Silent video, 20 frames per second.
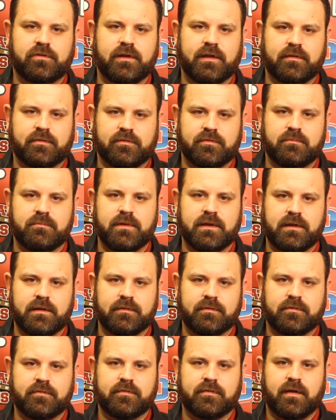to get some
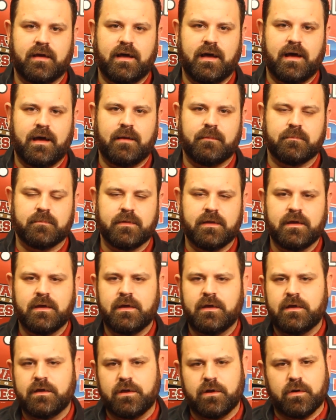minutes.
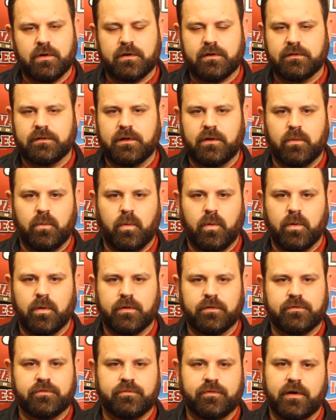You know, Khalil
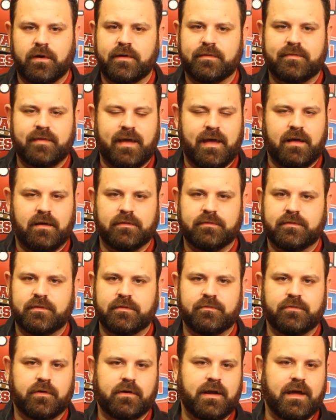Ward's very
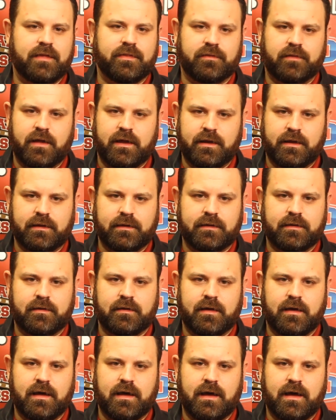talented, very athletic.
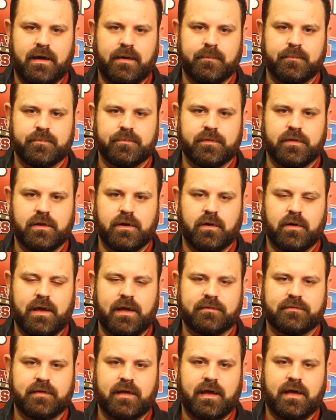You know,
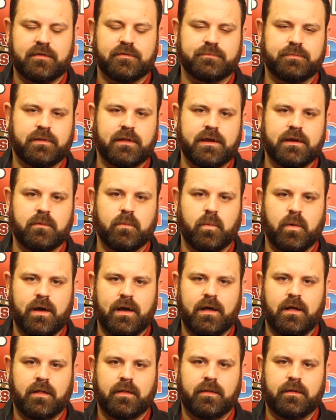has played
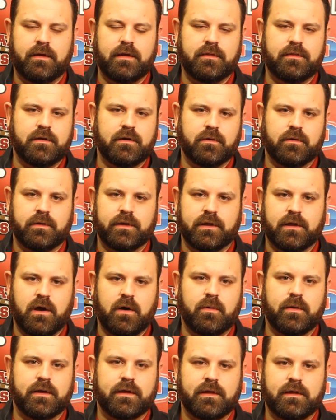well in the early
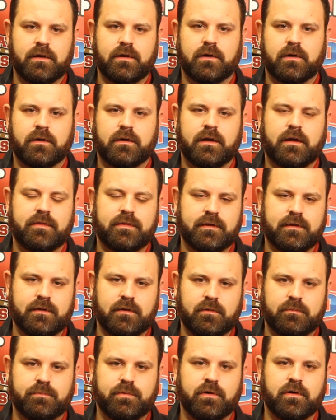going here. I think
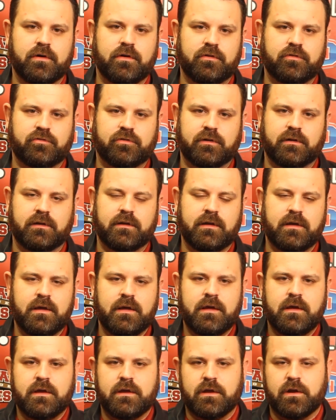he'll push. And,
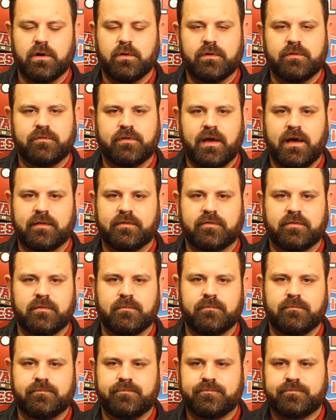you know, we've got
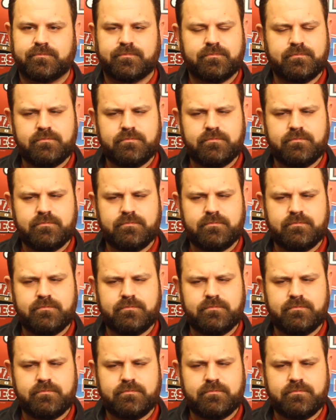some